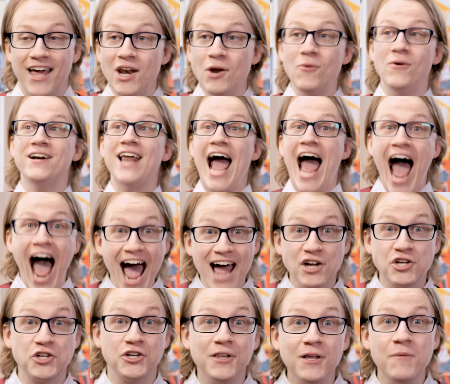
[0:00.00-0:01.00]
Then it would
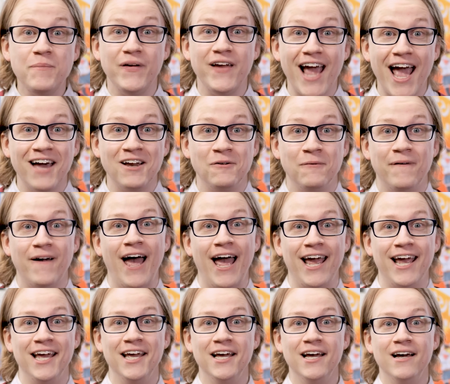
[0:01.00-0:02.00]
actually be anime.
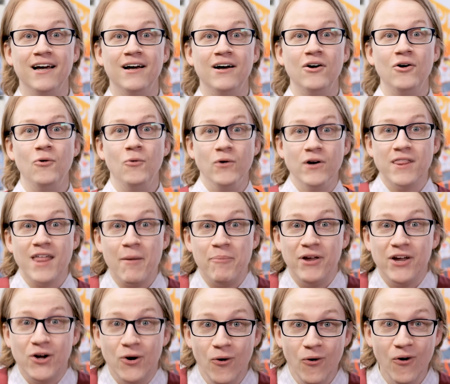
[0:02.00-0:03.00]
Wouldn't that
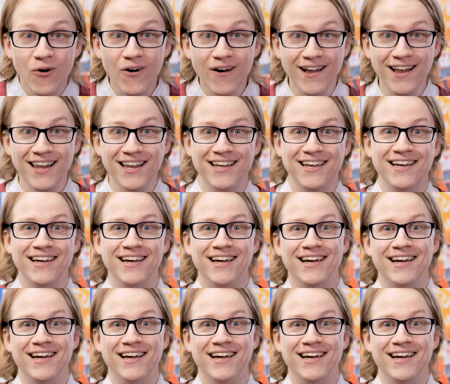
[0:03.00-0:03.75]
be cool?